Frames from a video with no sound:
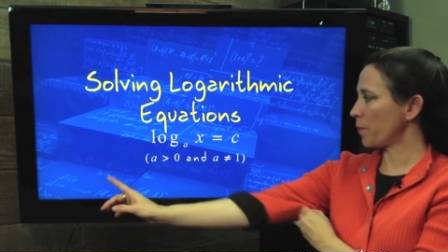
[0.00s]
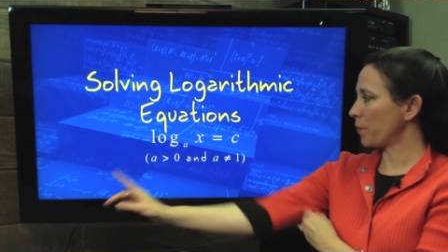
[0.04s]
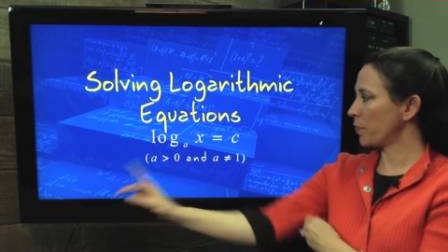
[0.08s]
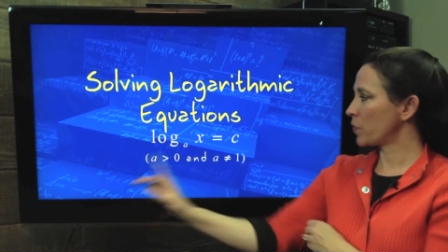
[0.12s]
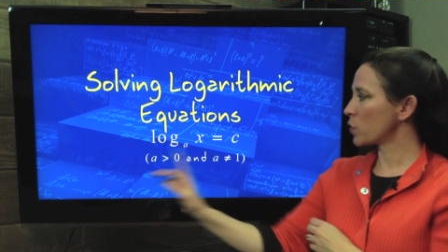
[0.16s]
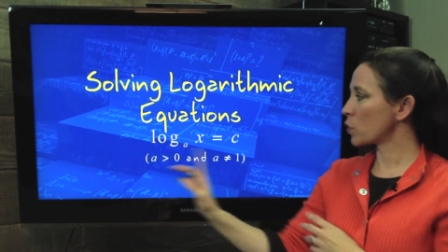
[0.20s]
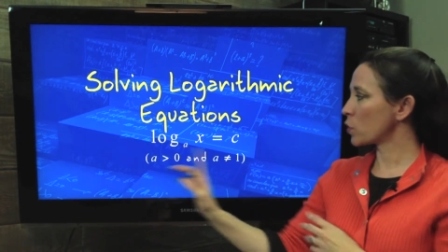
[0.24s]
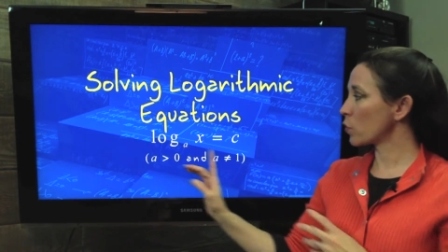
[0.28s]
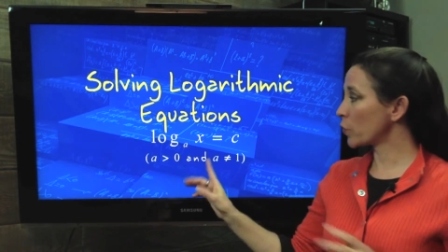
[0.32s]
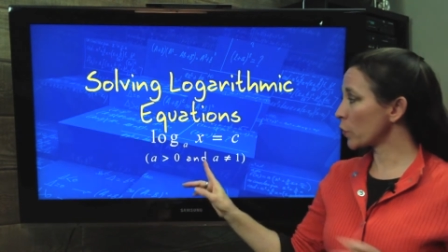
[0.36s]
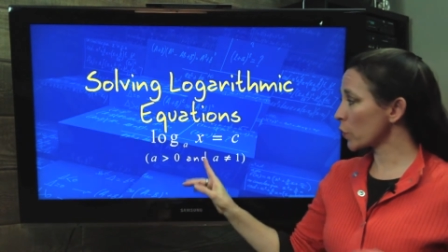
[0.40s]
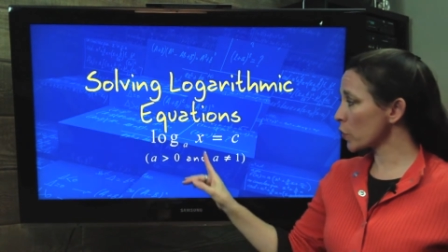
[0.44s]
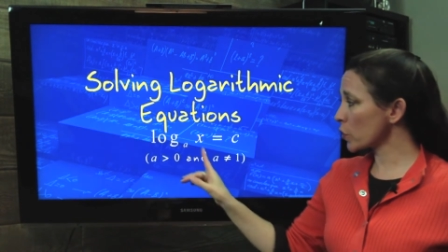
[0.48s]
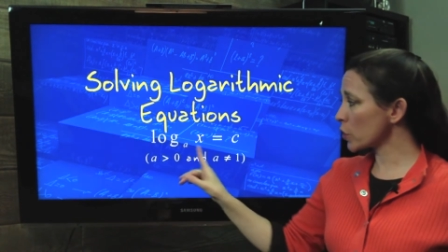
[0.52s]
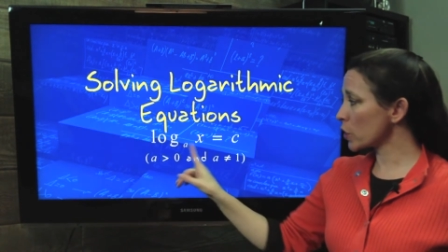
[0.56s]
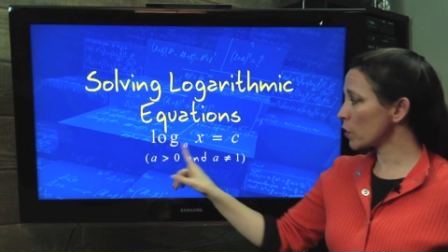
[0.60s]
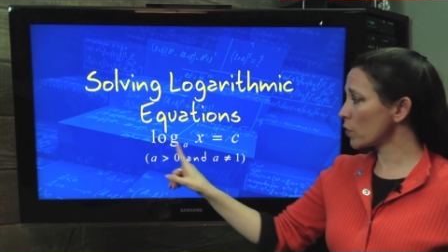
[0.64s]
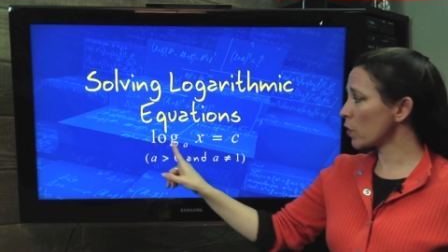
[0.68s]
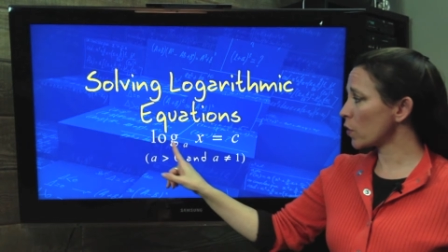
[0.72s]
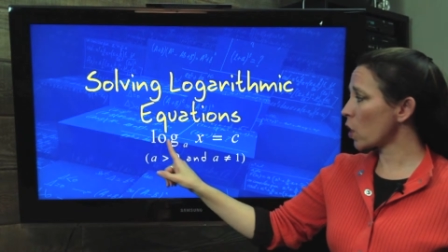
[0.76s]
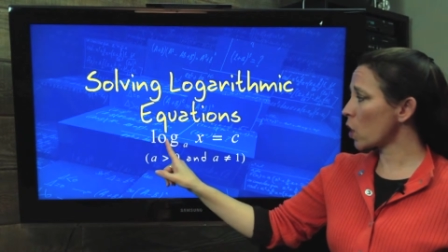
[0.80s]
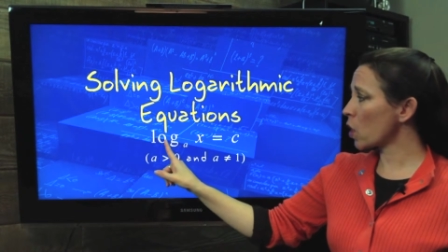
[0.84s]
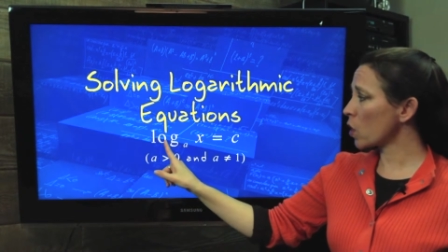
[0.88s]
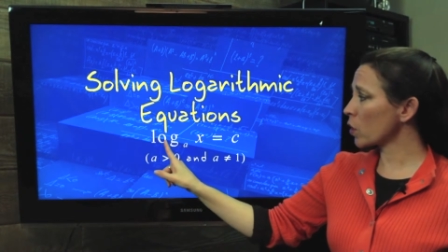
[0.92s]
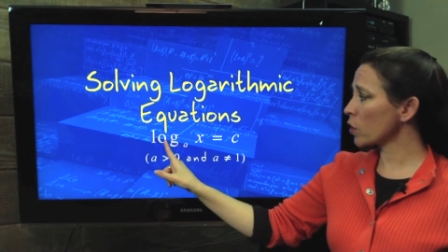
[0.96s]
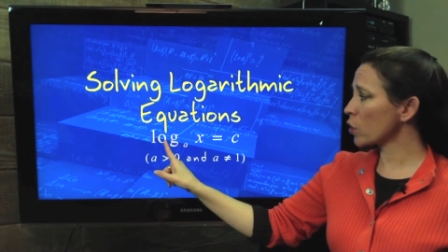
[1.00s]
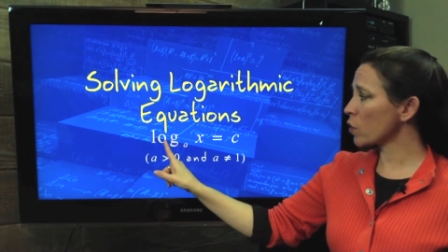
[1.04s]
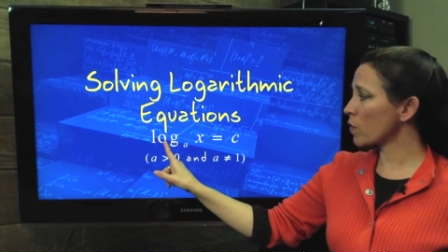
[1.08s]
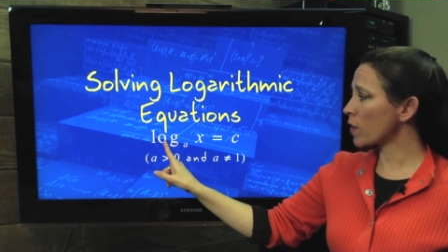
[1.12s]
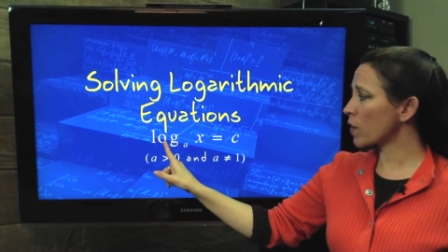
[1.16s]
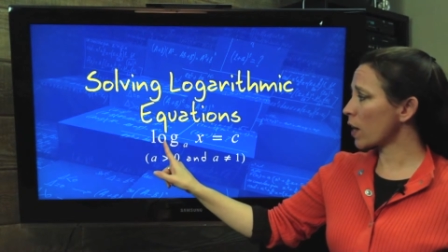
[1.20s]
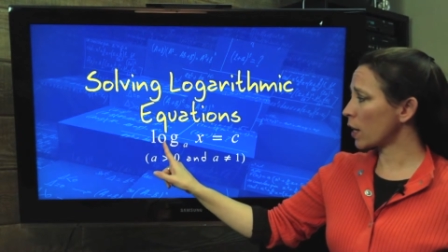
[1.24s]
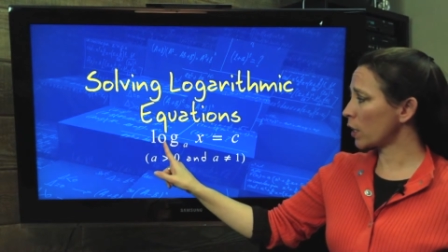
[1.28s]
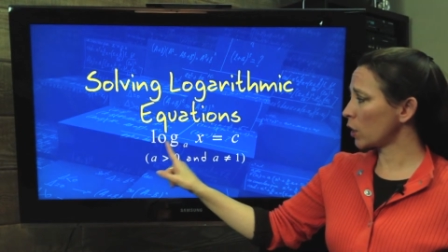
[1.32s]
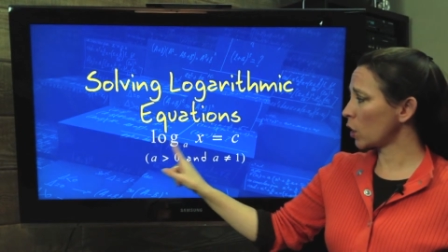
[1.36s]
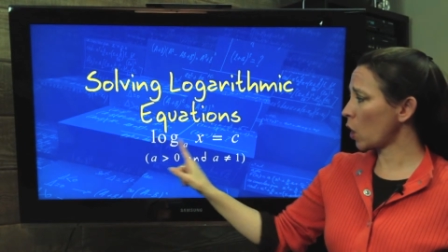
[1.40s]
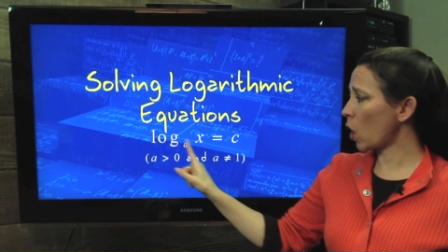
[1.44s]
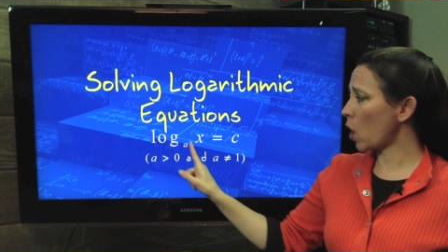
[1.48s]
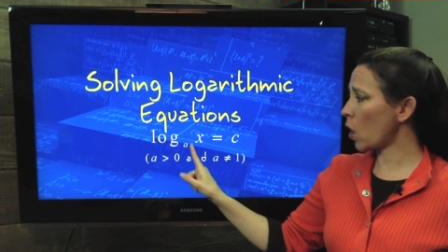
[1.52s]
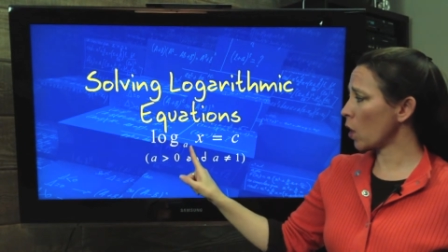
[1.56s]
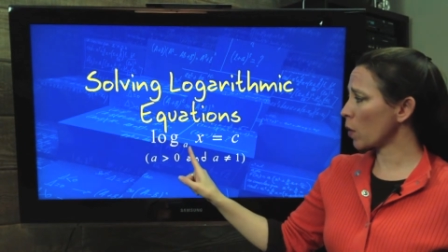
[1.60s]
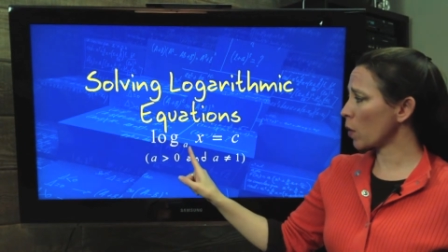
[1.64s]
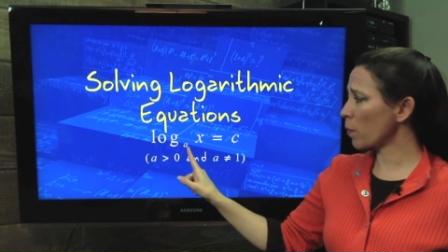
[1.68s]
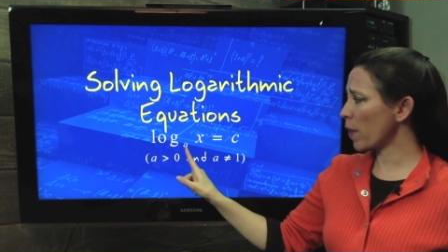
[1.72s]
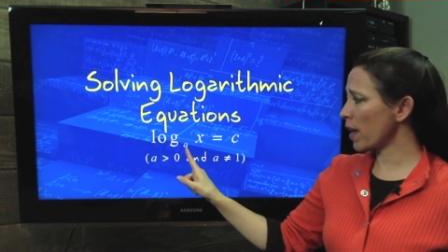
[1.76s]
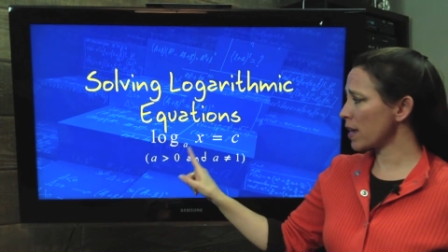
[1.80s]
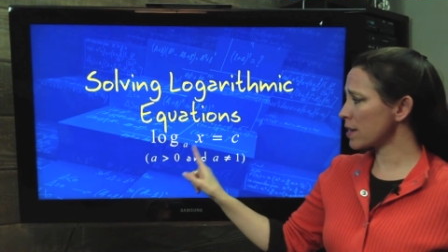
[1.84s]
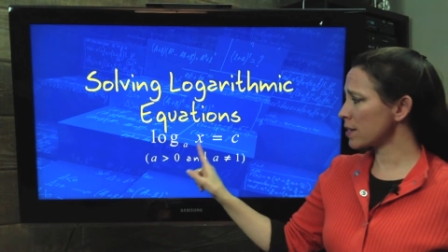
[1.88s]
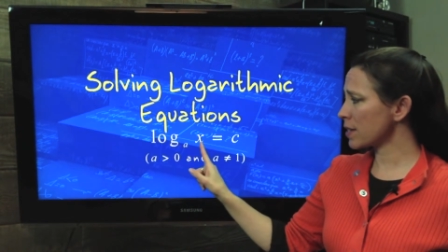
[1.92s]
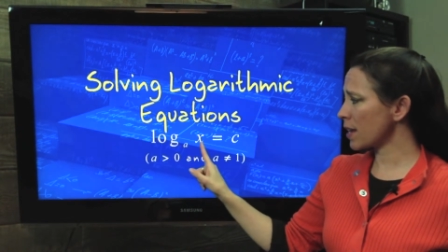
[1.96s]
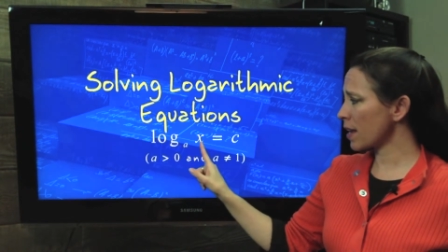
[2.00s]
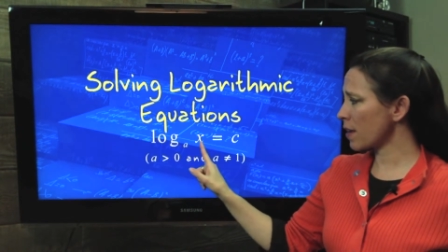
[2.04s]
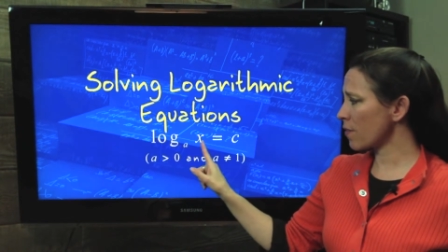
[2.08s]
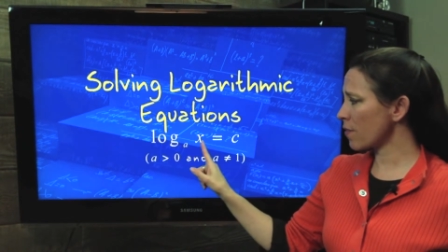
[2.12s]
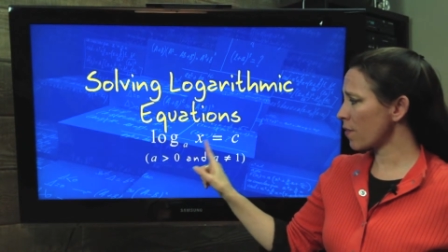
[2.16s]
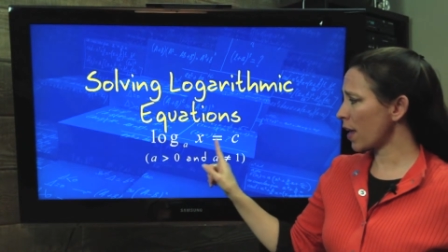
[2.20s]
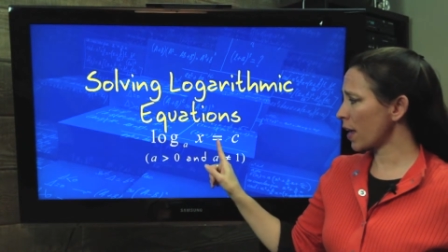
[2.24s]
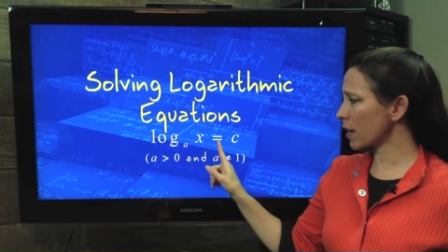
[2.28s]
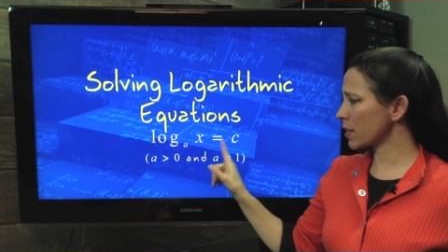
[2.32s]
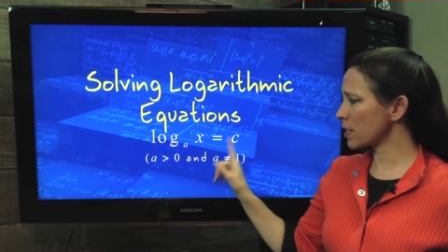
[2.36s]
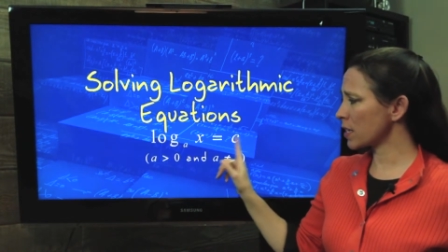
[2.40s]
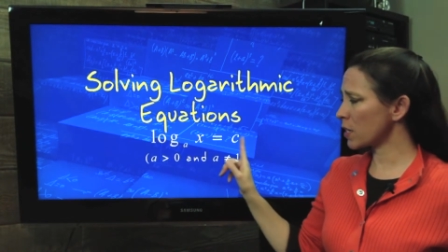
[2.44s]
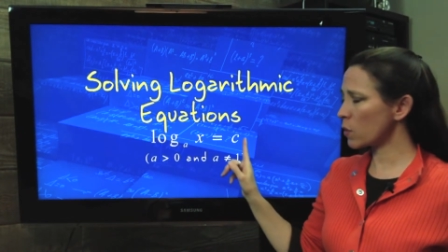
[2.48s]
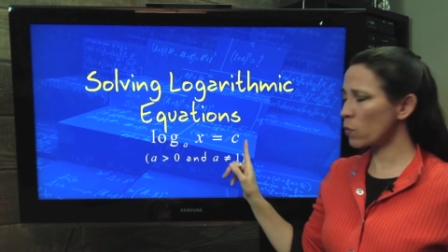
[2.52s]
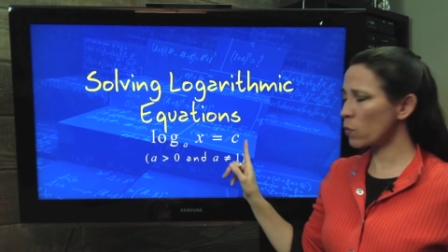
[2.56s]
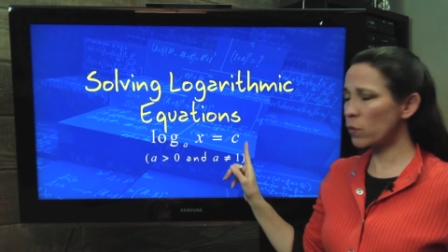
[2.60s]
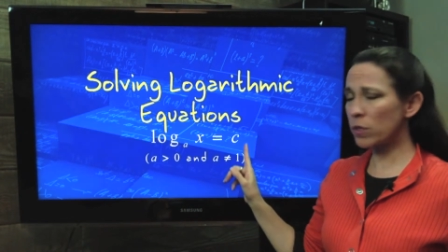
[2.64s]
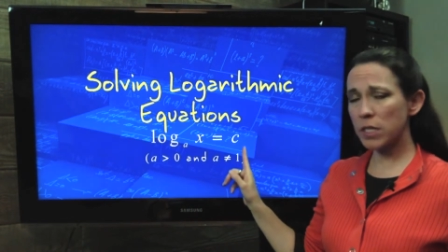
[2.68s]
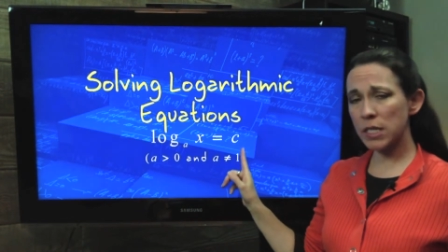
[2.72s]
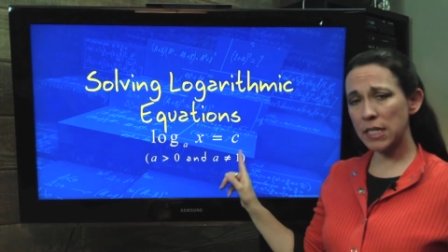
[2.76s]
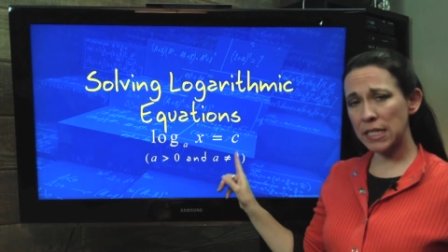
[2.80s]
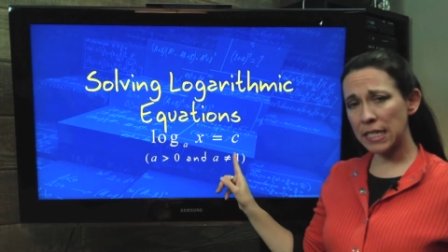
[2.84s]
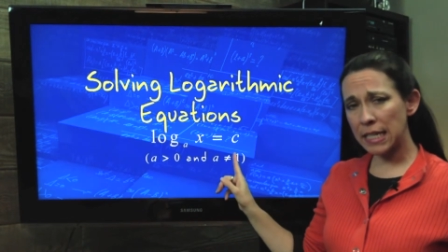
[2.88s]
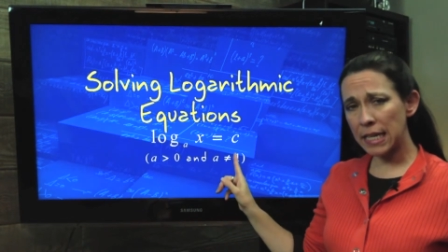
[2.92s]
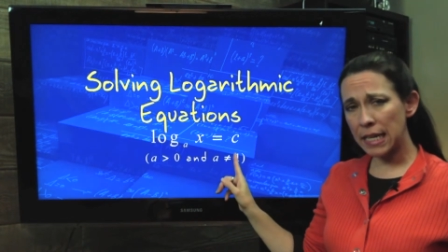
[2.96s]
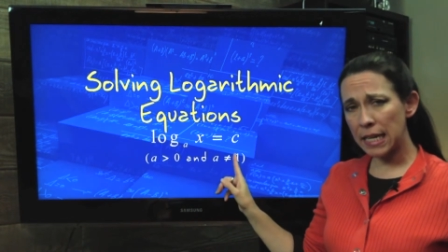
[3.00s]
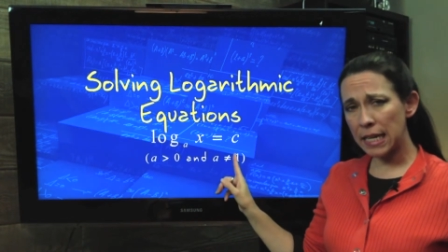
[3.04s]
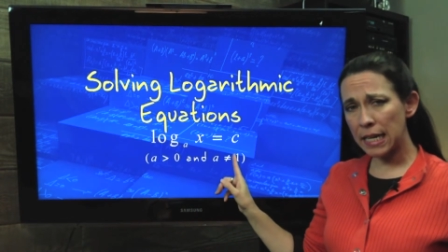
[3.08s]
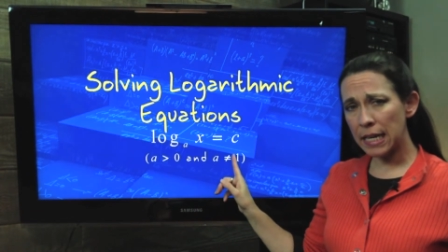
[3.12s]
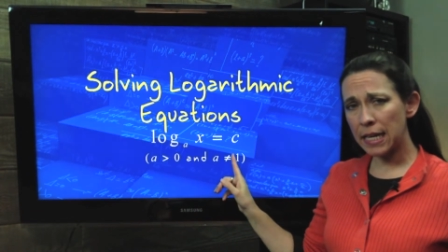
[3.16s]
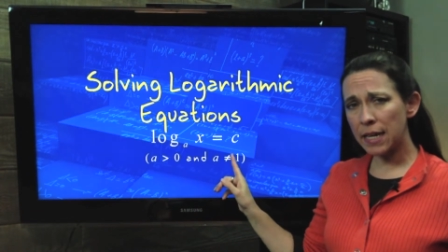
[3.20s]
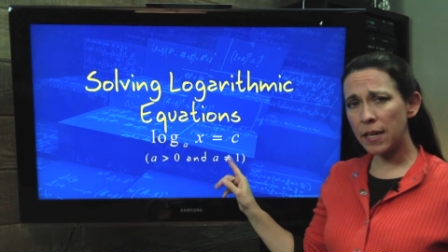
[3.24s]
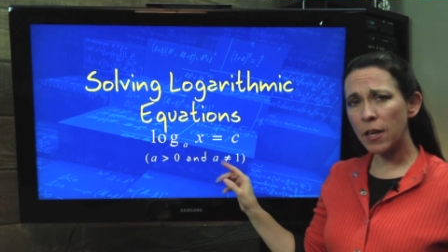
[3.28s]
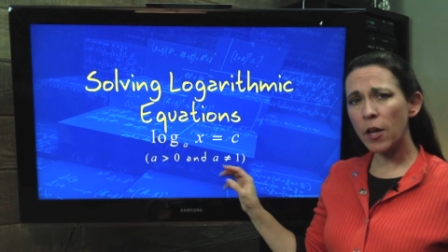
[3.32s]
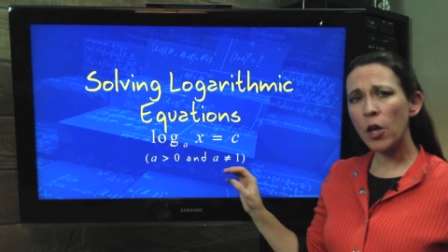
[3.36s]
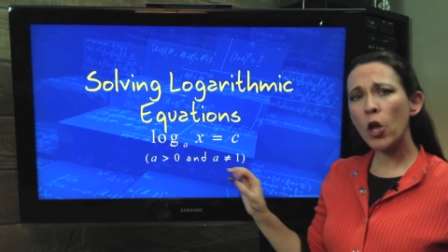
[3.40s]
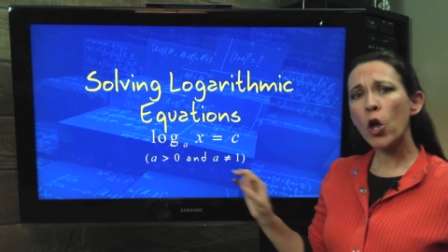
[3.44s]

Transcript: So first of all, you've got a log base a of x equals c.